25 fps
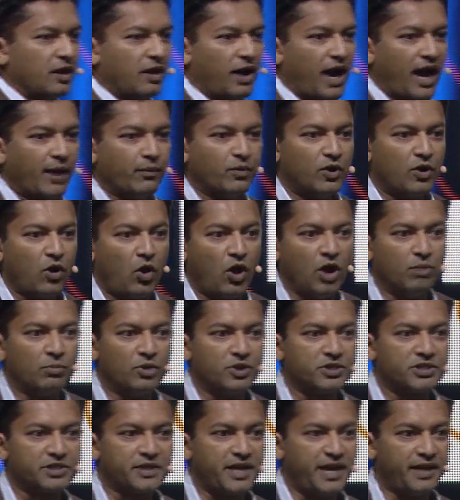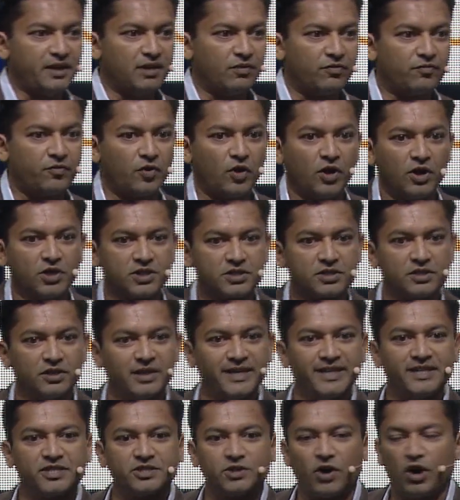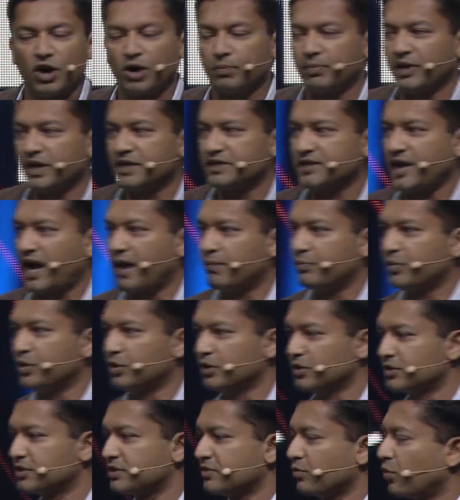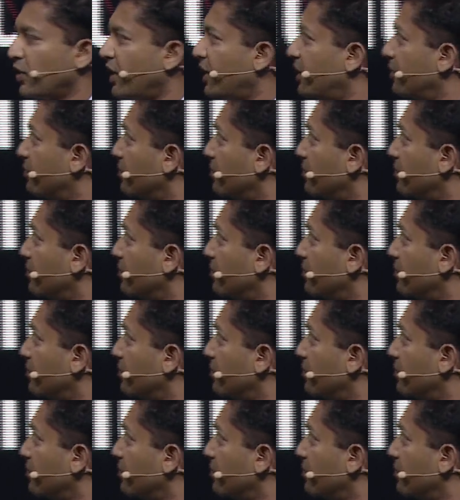I would almost say the first lean startup examples were